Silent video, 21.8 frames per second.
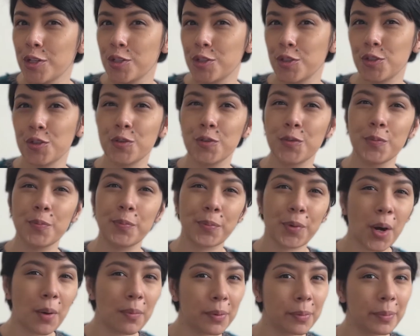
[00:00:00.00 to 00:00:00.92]
You
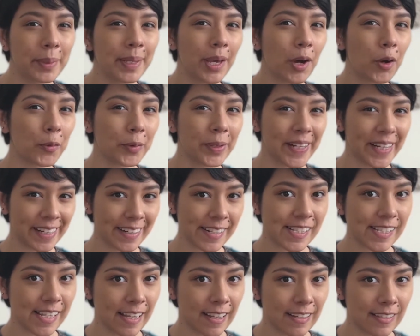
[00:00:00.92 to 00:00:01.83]
probably already
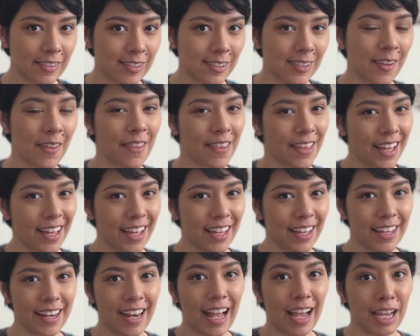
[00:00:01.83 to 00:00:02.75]
can tell
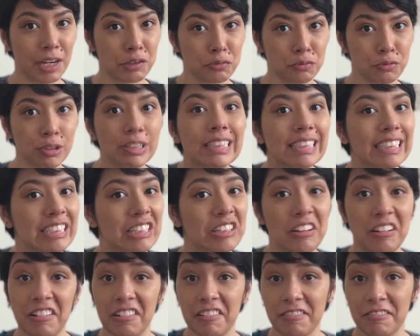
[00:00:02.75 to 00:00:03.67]
that I really
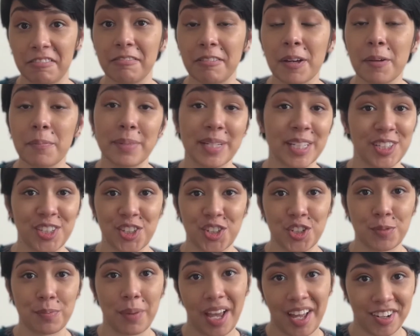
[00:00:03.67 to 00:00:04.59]
love
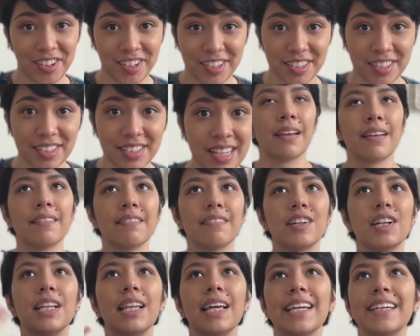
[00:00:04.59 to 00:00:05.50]
vintage patterns.
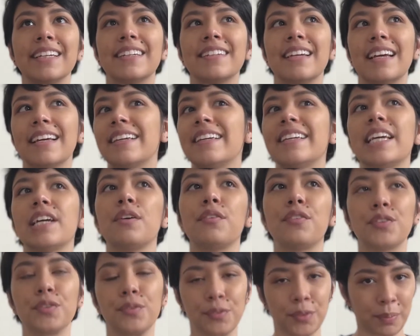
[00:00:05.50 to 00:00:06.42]
They're like a
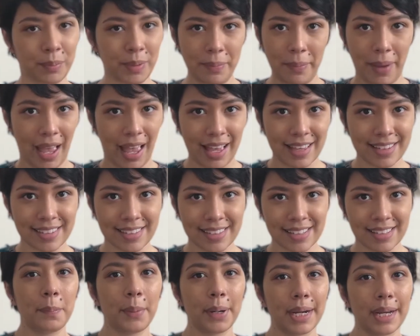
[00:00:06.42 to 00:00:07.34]
gift from the
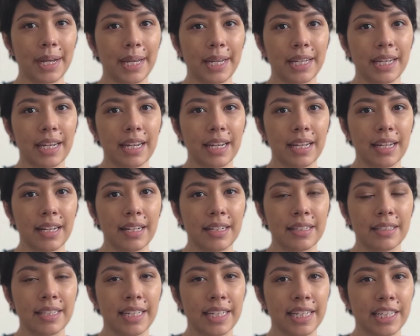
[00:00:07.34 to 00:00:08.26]
past. But
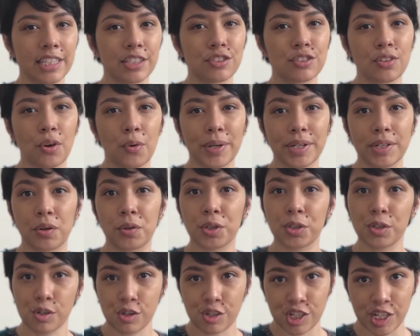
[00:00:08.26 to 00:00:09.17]
knitting, sewing, or
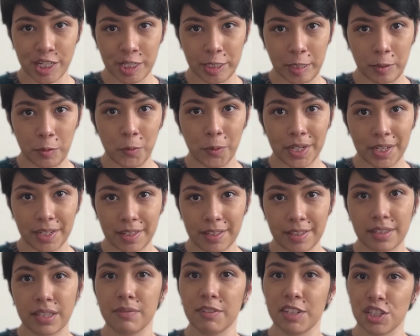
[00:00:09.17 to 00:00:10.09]
crocheting
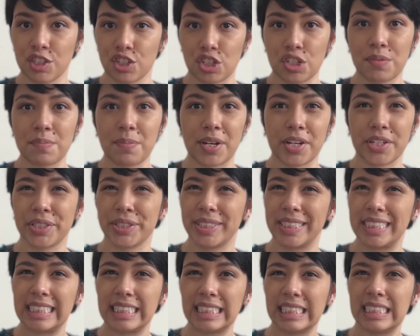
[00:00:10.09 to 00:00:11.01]
with vintage
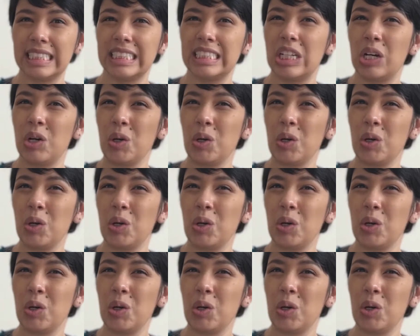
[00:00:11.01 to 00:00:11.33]
patterns isn't